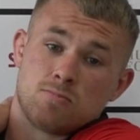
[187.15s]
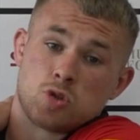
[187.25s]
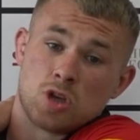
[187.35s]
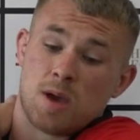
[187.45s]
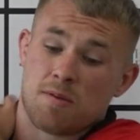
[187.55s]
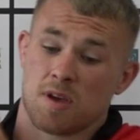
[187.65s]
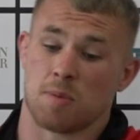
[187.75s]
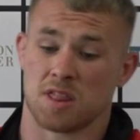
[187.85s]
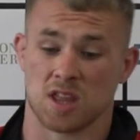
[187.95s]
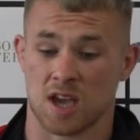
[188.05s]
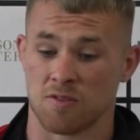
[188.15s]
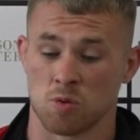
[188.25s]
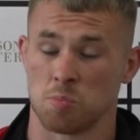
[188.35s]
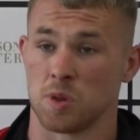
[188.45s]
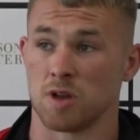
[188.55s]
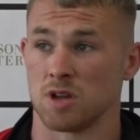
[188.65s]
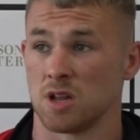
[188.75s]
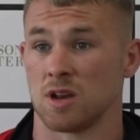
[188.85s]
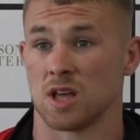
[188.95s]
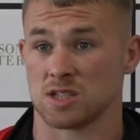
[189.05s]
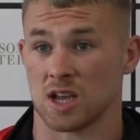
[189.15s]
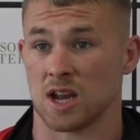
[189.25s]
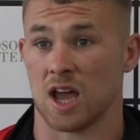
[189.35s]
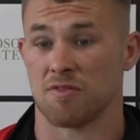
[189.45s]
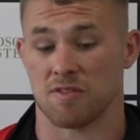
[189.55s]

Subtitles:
So yeah, I think everyone played really well in that second half.